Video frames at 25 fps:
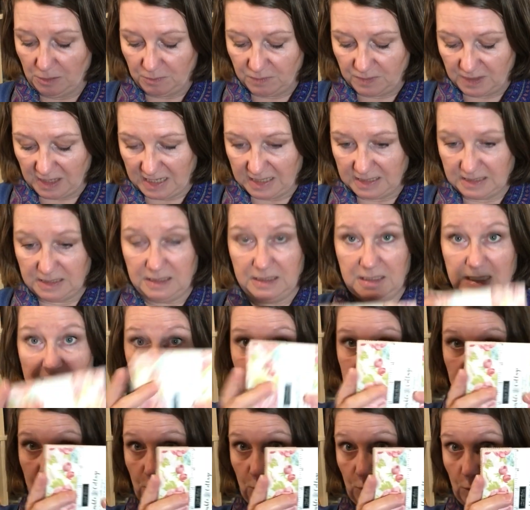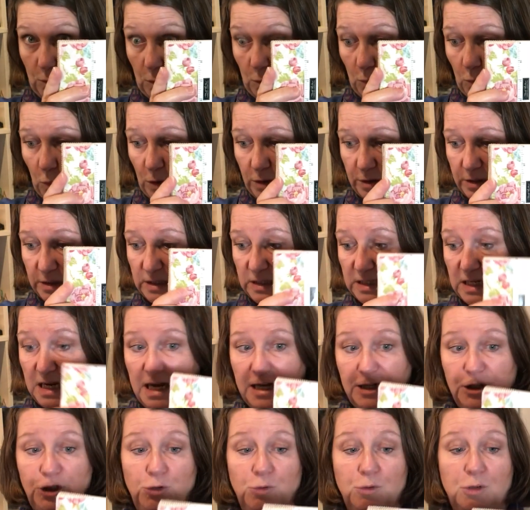that's one
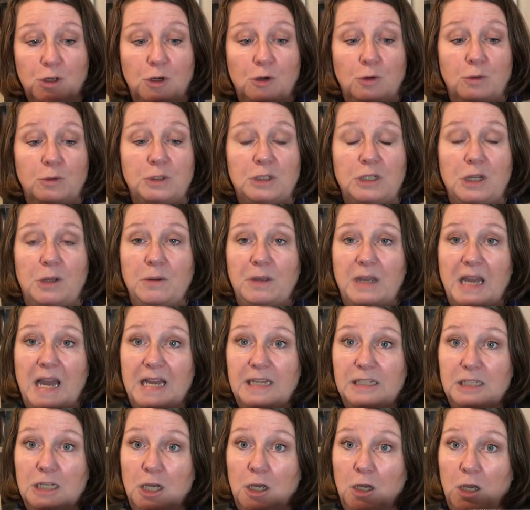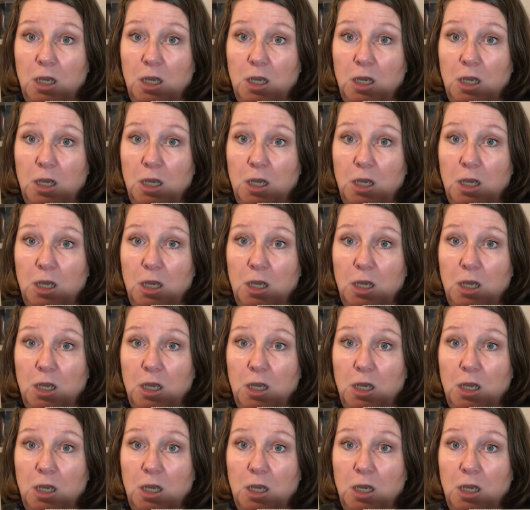size. You can also get